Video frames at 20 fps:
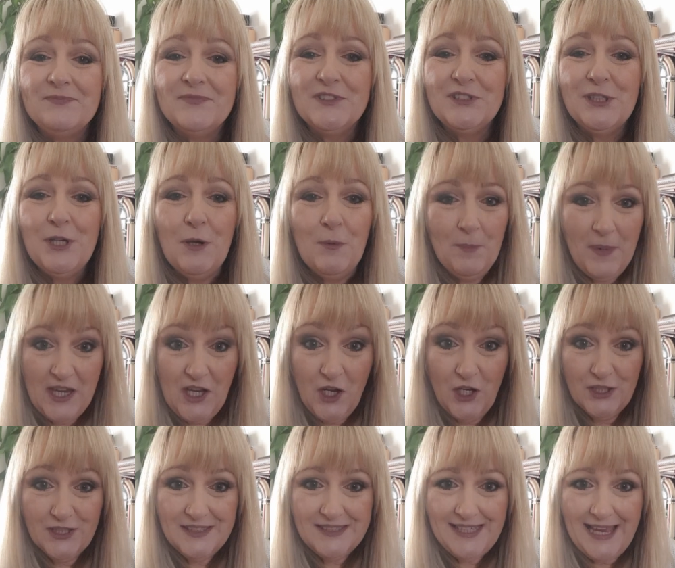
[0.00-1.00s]
So my
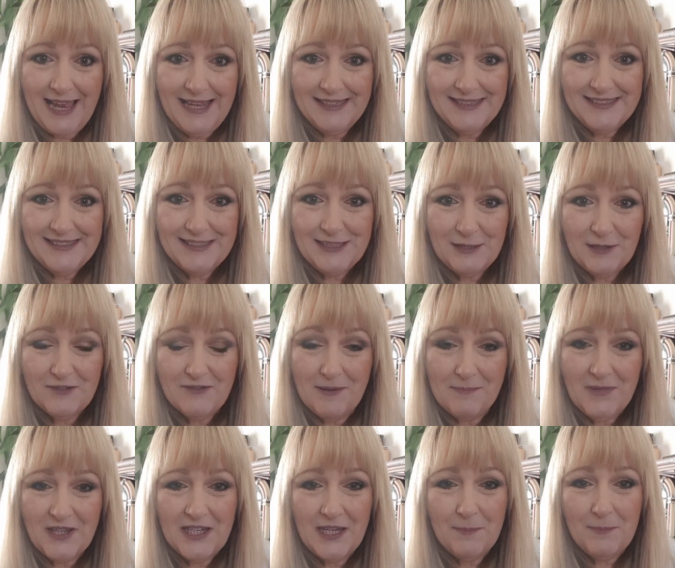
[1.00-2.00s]
content that I'm
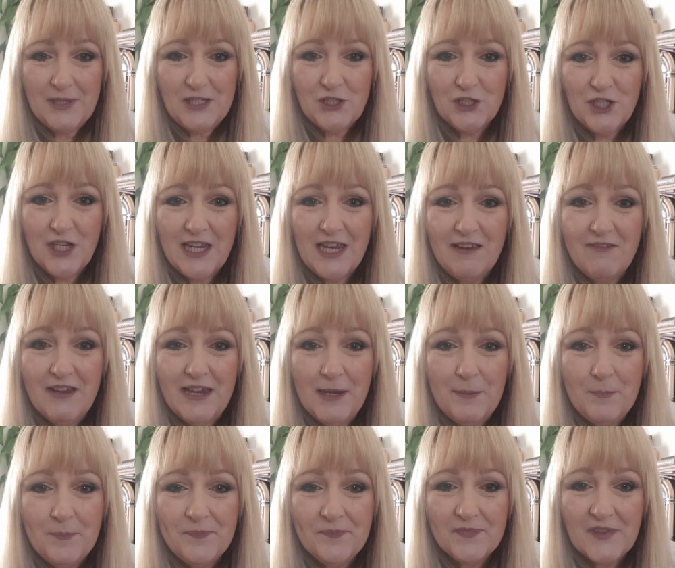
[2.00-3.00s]
going to be
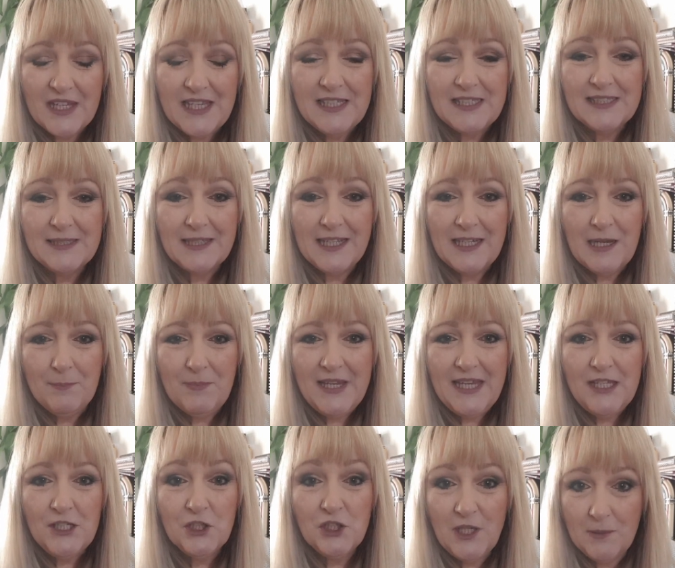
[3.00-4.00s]
sharing is going to
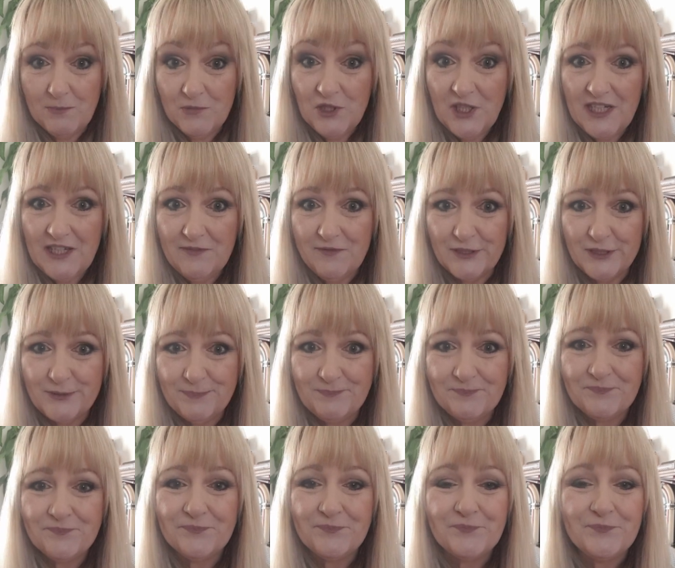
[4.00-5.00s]
be cheap and cheerful.
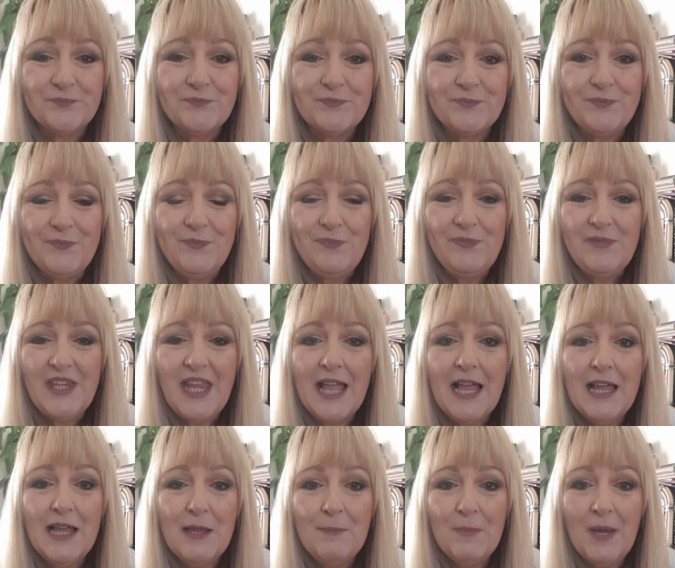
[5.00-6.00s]

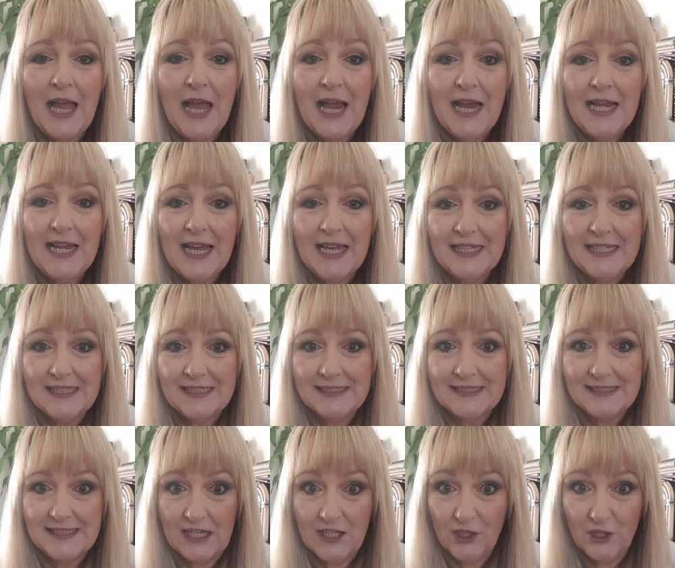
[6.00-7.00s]
Um, I like
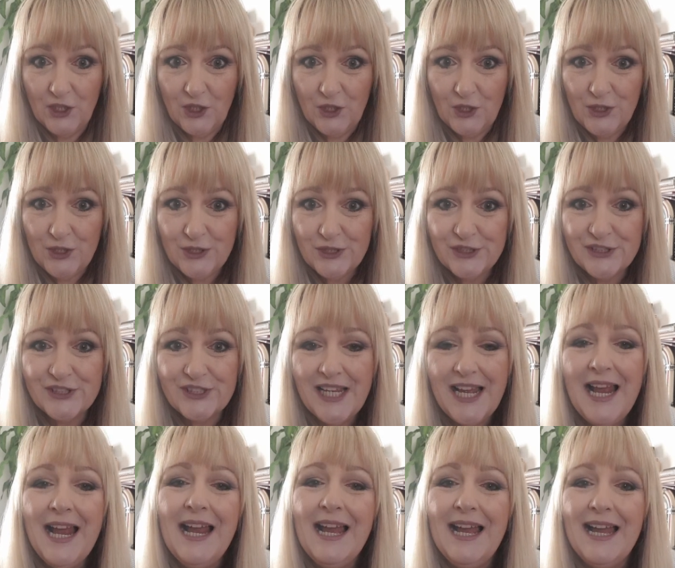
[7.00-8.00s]
sale hauls.
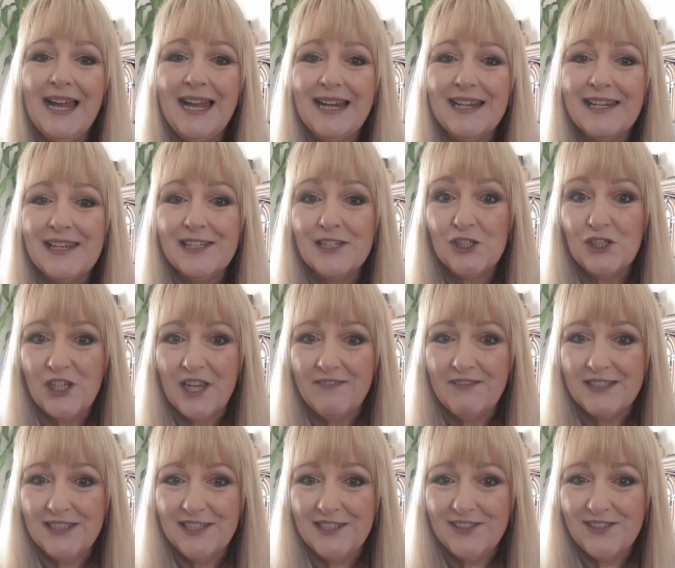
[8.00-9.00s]
I like
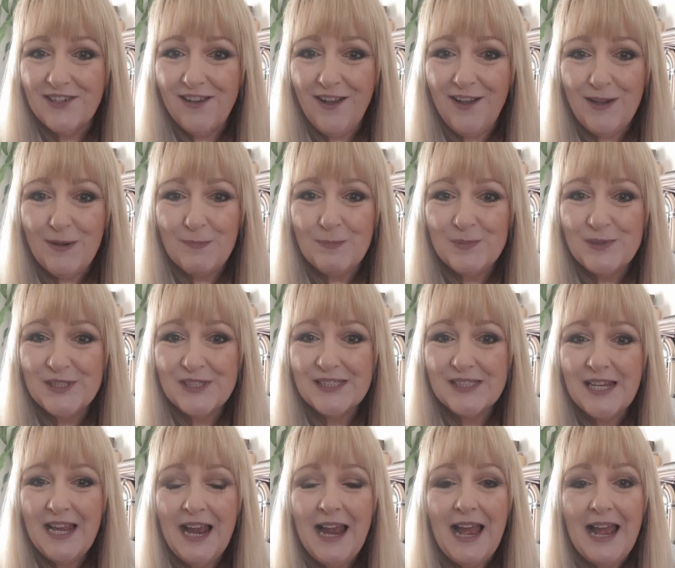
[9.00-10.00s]
charity
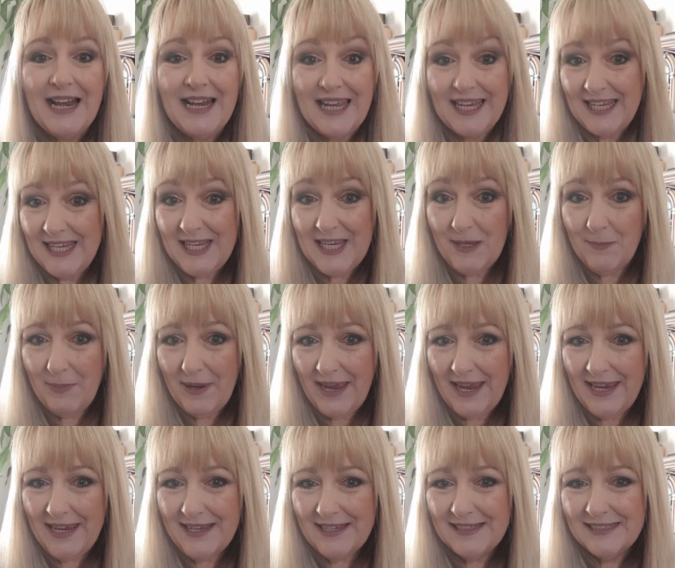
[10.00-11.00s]
shops. I like
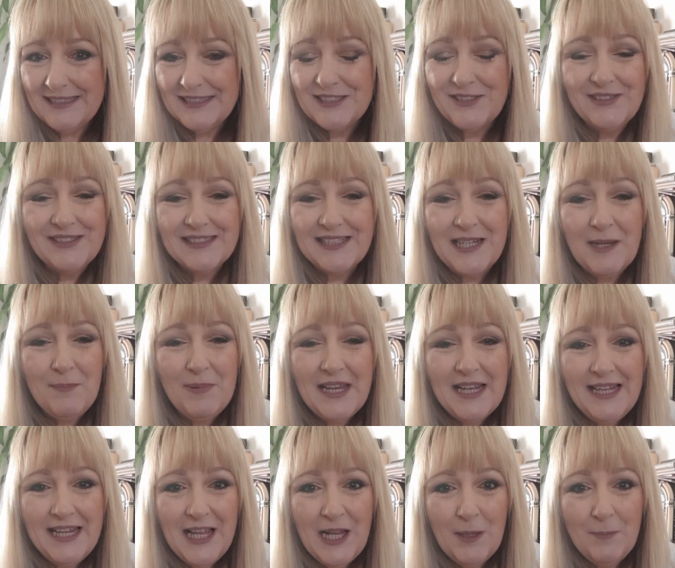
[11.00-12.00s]
eBay. So it's going to be a
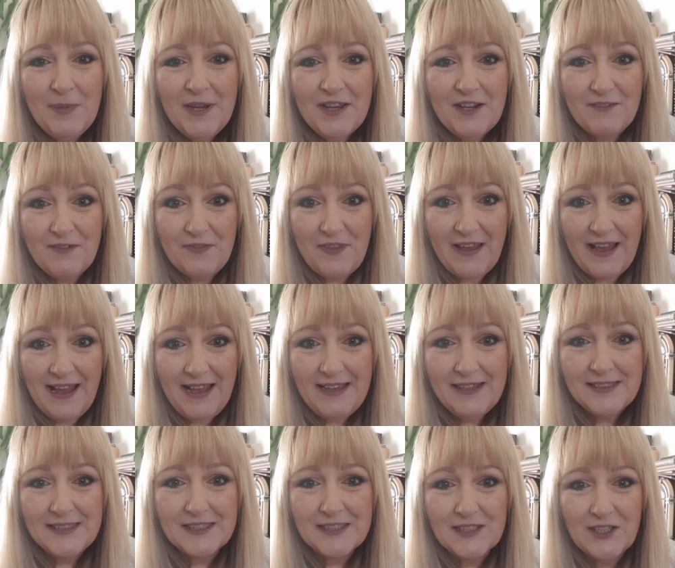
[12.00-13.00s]
little bit of that,
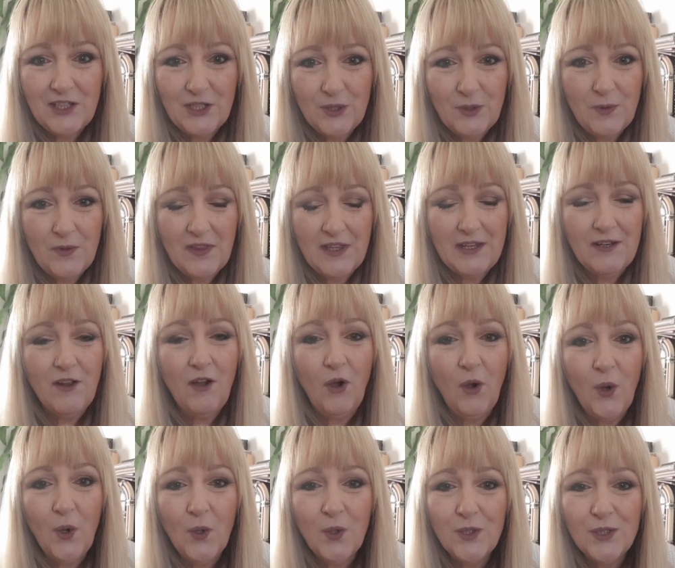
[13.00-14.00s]
clothing
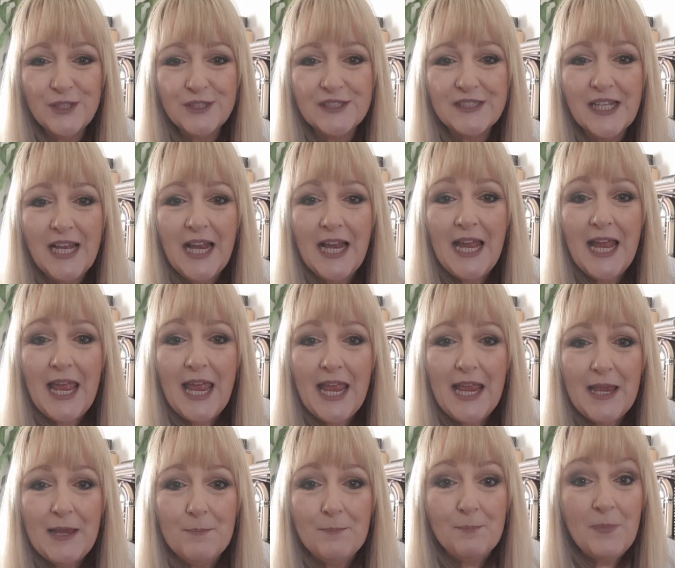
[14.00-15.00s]
hauls,
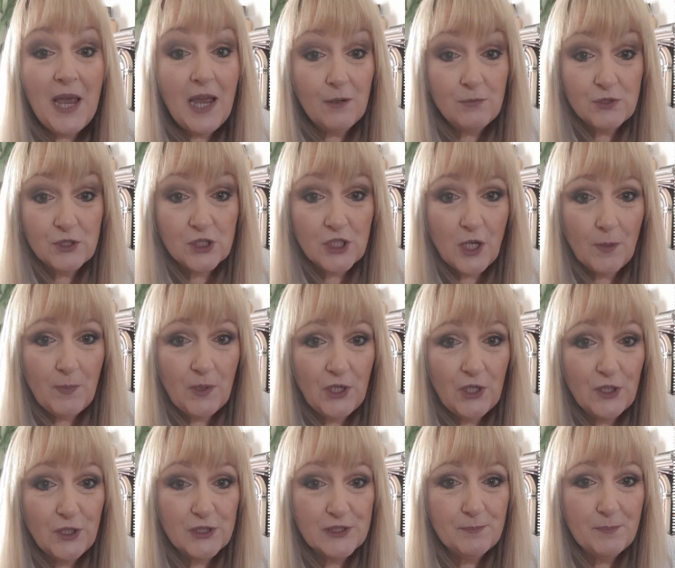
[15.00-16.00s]
um, pound shop
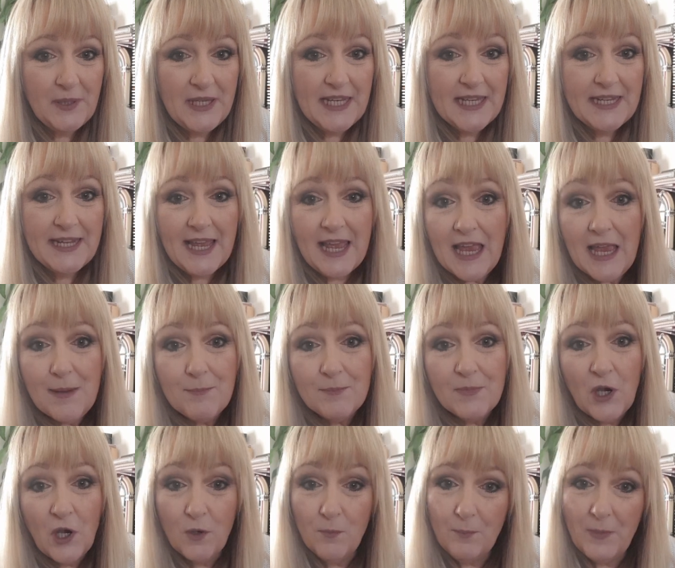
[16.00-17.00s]
hauls, B&M,
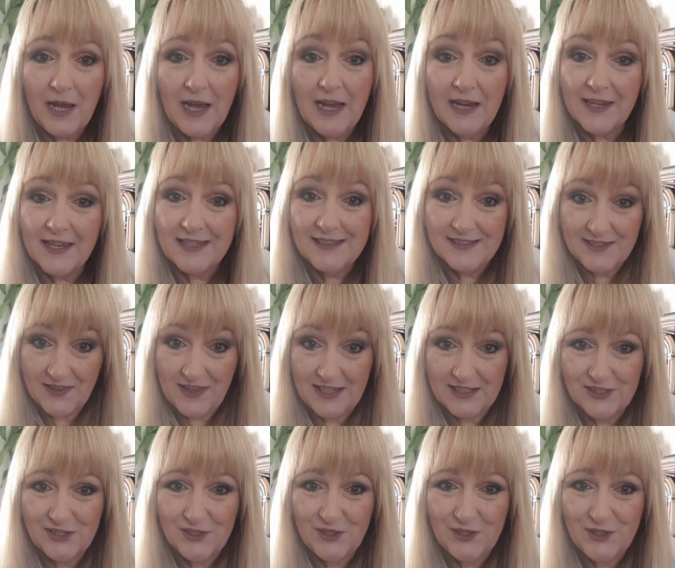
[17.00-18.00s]
home bargains,
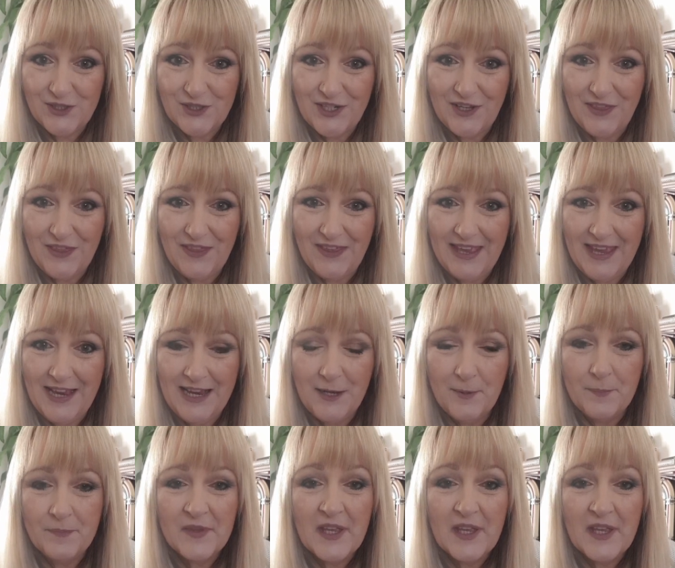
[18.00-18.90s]
that sort of thing.